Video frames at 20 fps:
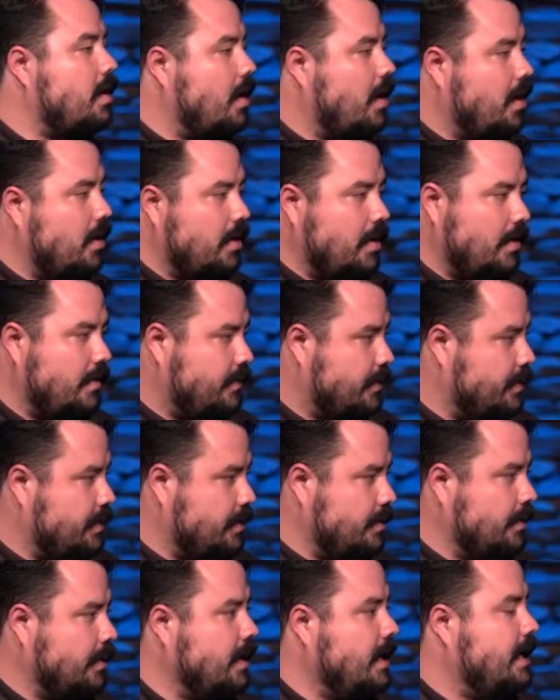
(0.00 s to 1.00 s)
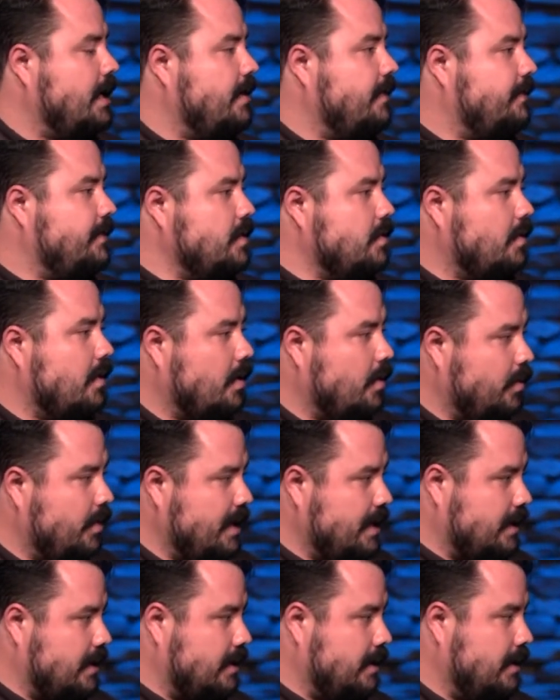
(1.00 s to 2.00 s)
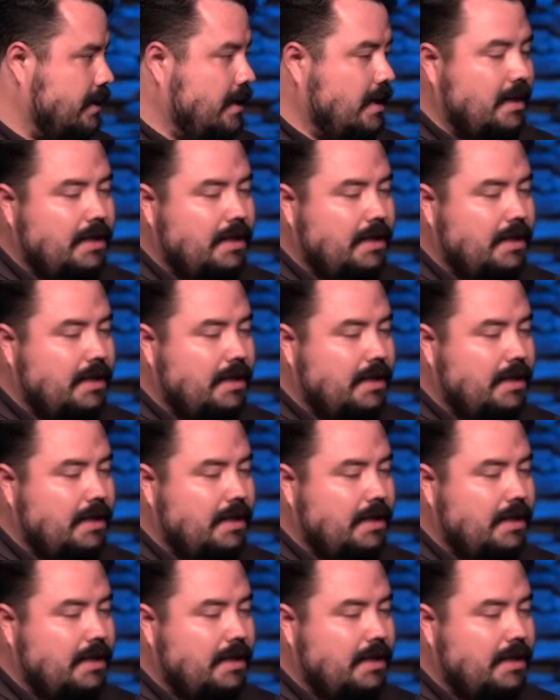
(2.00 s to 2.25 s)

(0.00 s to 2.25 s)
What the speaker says: all over you if you are weak.